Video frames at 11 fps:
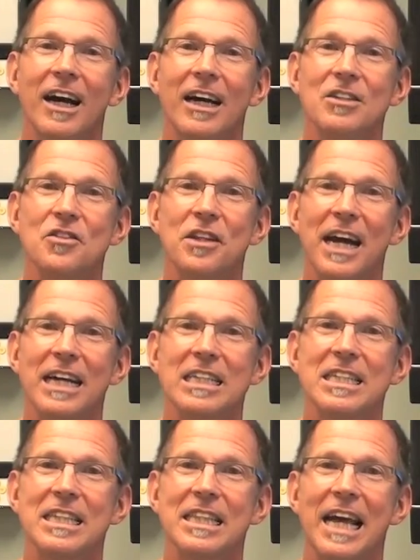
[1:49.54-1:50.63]
Uh, so
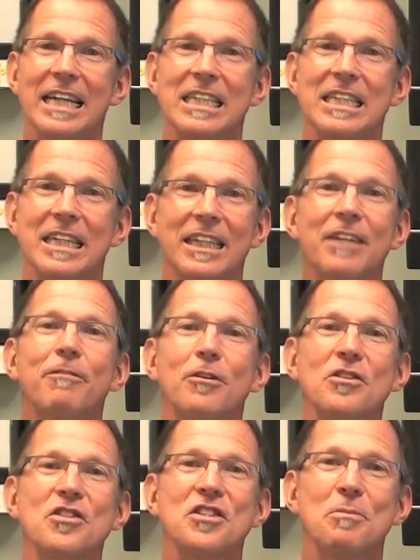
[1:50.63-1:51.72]
that's, that's the
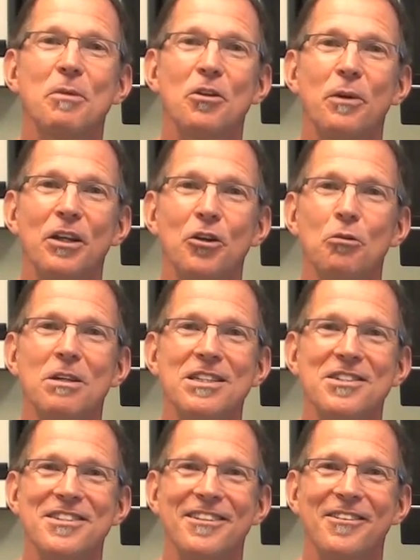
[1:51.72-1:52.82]
difference between
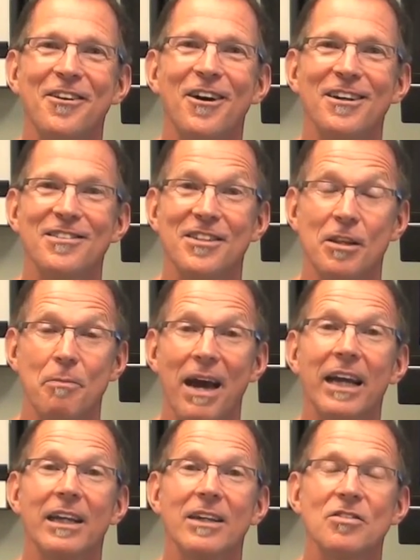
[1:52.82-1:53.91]
humans and dogs in the
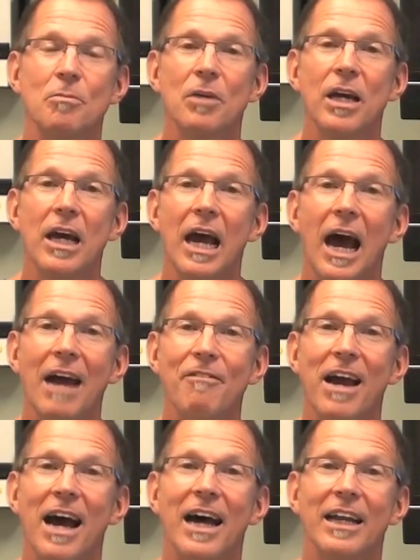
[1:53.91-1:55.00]
mechanism. I've
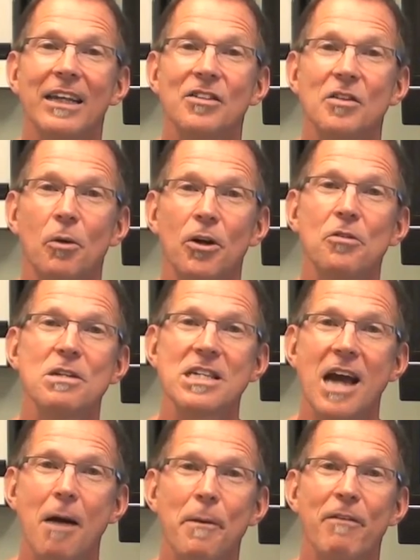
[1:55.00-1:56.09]
got some
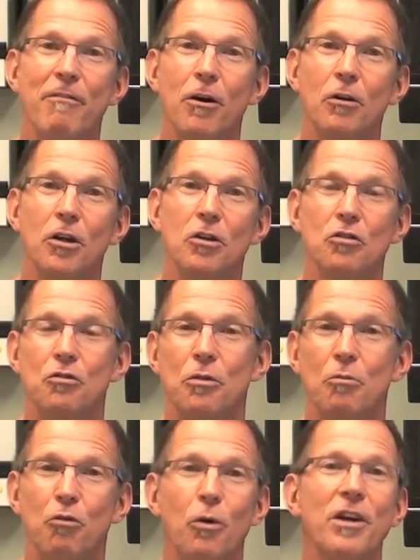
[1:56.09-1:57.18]
arthroscopic photos
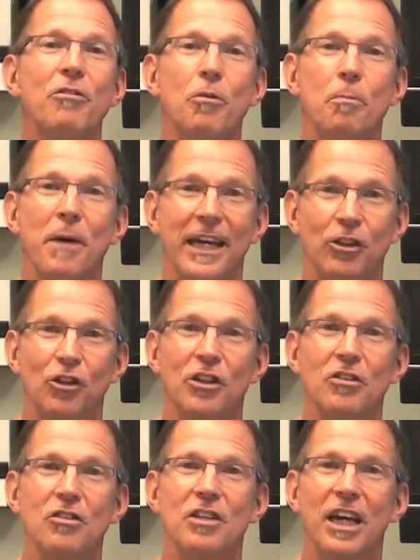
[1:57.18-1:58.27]
from four different
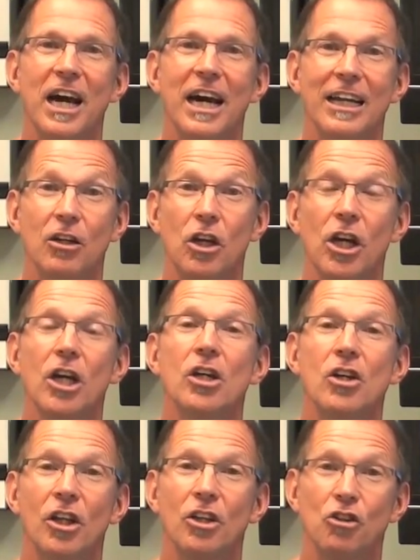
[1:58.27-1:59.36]
patients that kind of
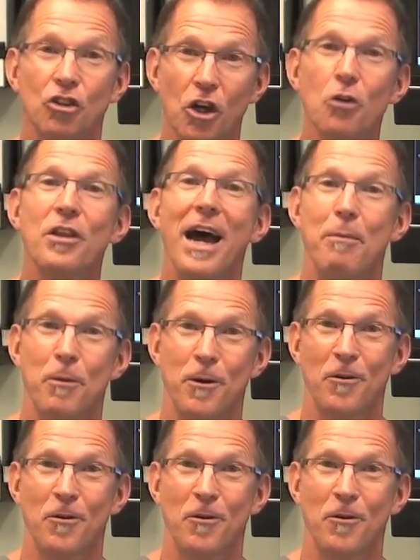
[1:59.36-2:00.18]
show that